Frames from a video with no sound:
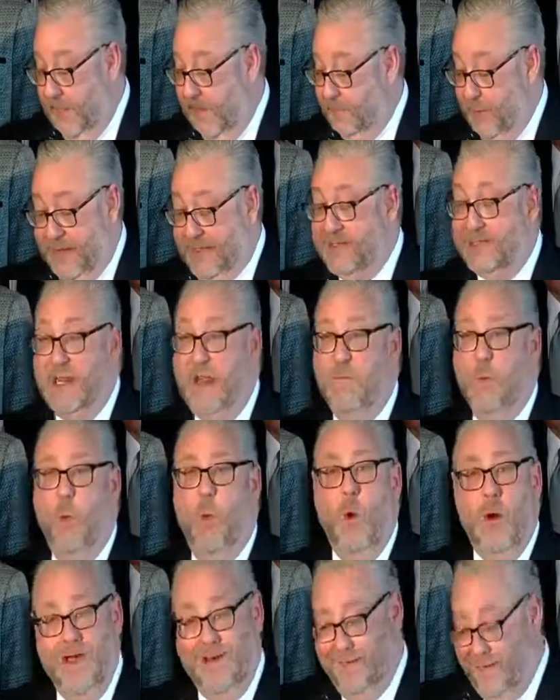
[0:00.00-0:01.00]
If we can save
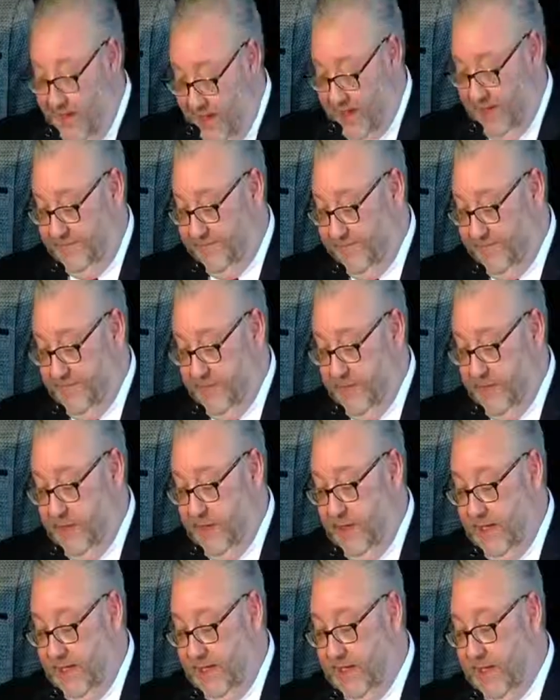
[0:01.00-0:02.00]
one life
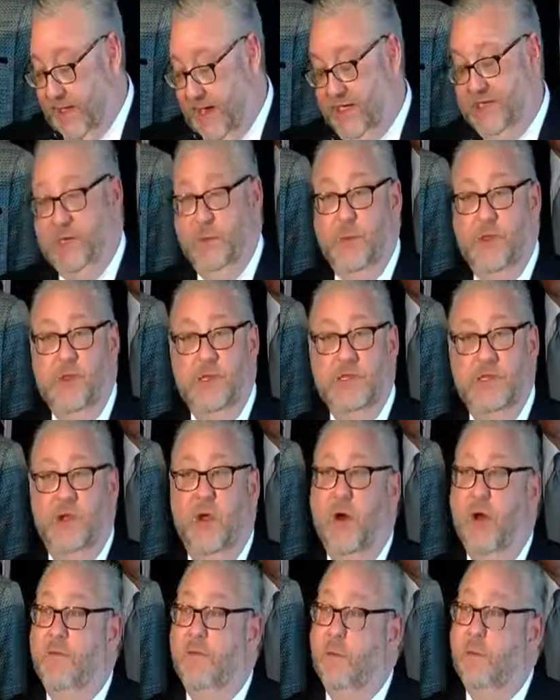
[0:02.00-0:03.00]
in connection with this
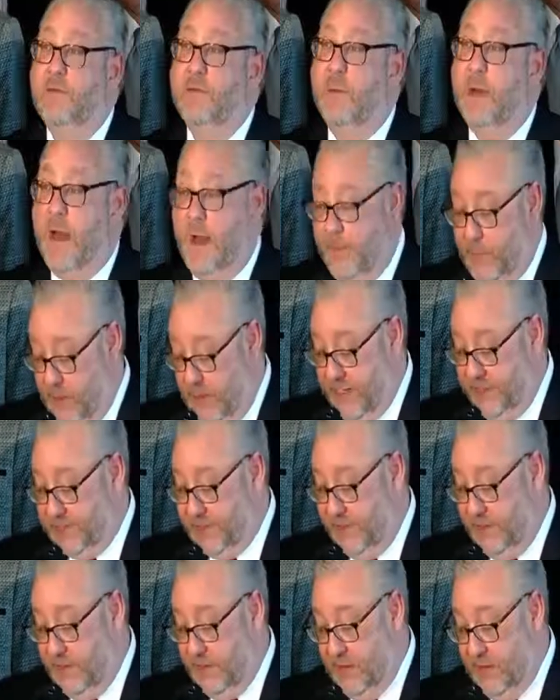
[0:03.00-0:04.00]
law enforcement
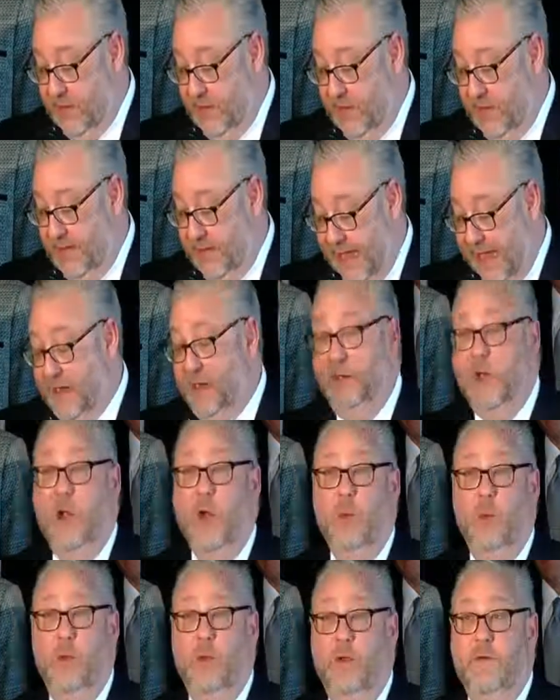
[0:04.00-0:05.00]
operation, that
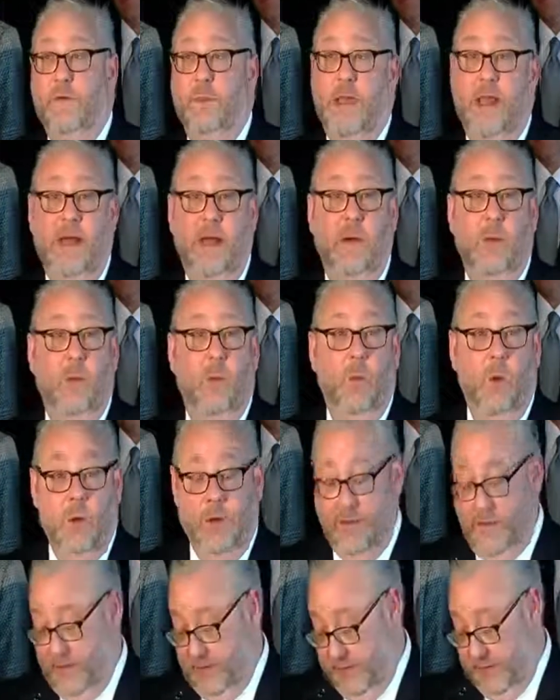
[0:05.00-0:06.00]
alone will have made it
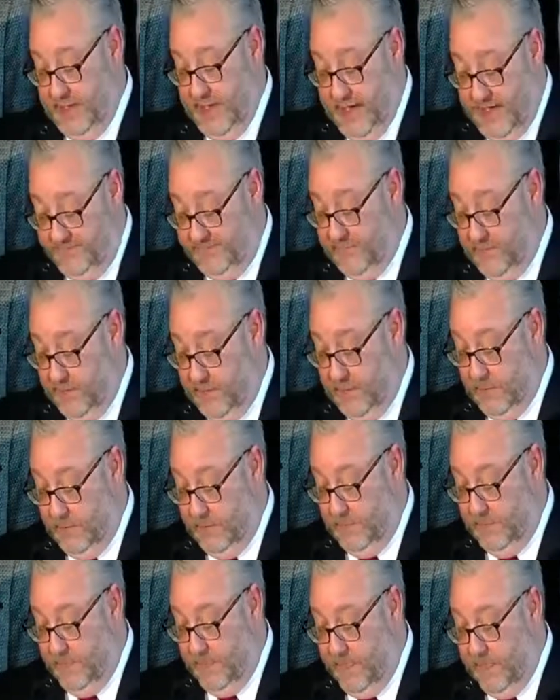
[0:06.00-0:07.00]
worth the effort.
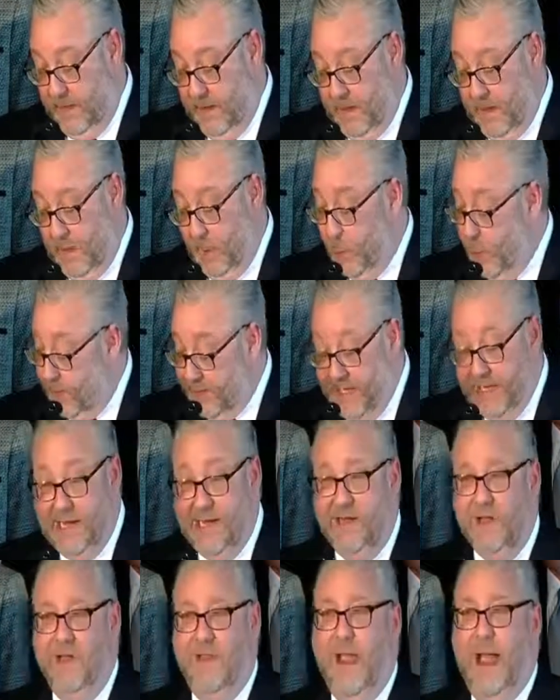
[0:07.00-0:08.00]
Working
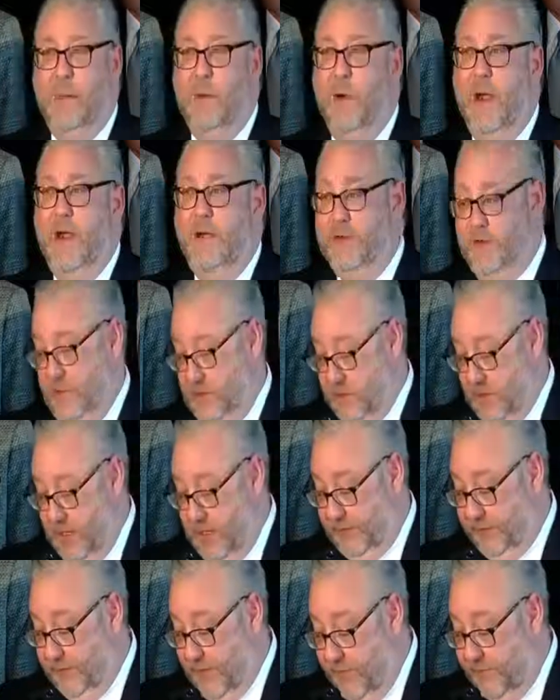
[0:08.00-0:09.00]
in collaboration
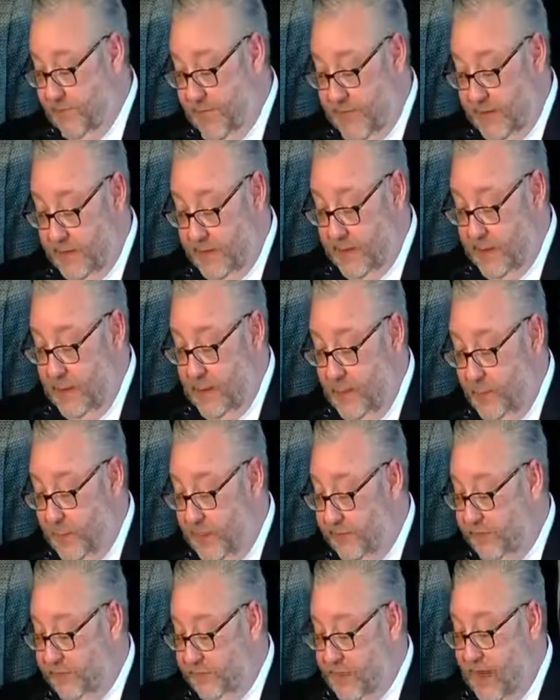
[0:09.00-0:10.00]
across government,
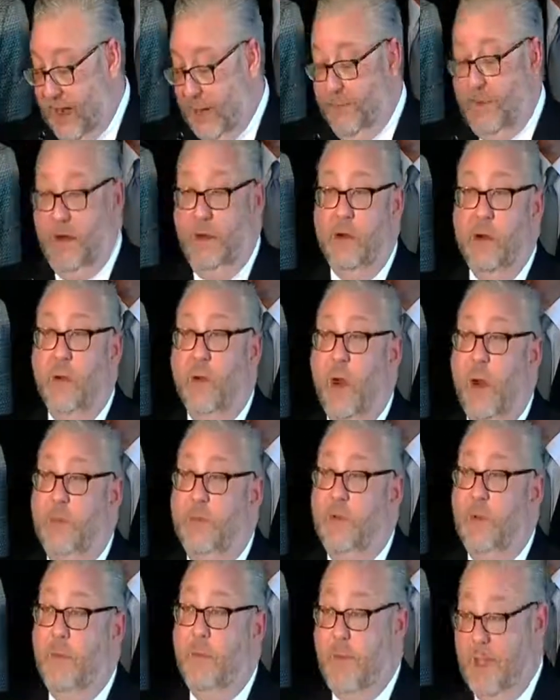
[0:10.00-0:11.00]
we are stopping
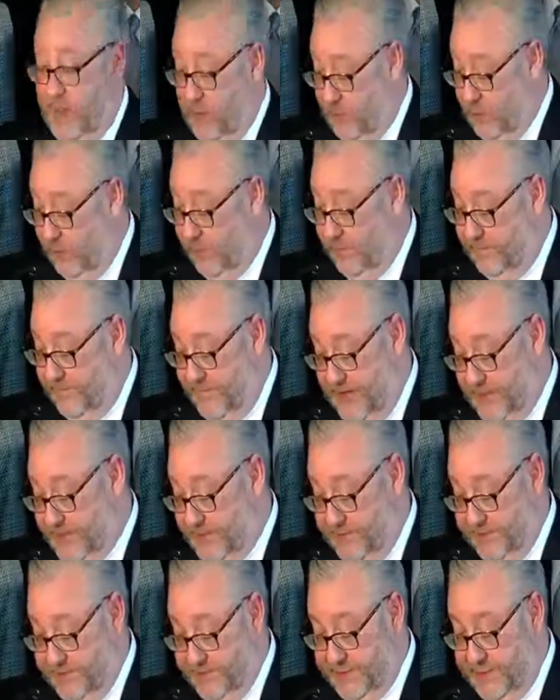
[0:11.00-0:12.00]
corrupt medical
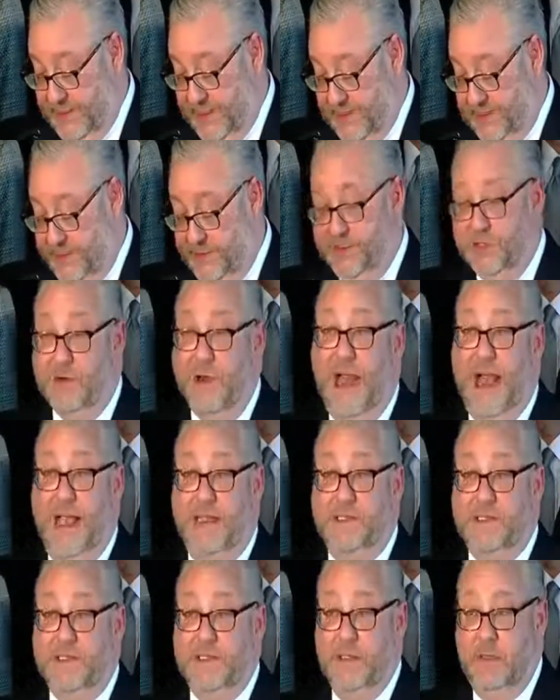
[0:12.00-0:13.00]
professionals in their
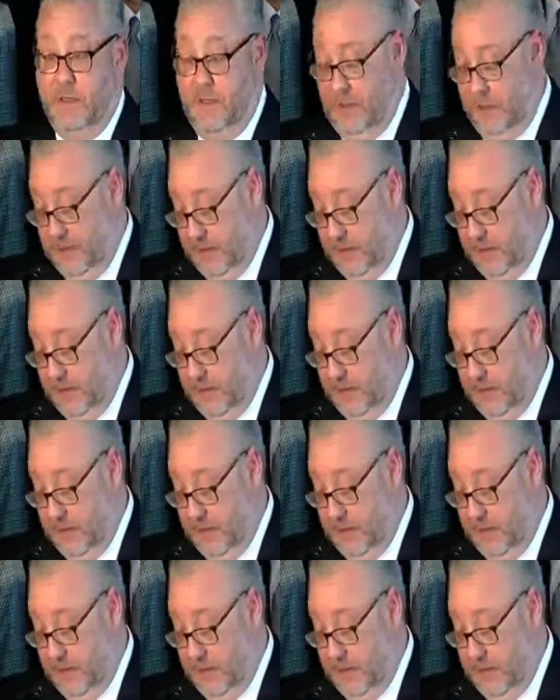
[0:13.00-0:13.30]
tracks,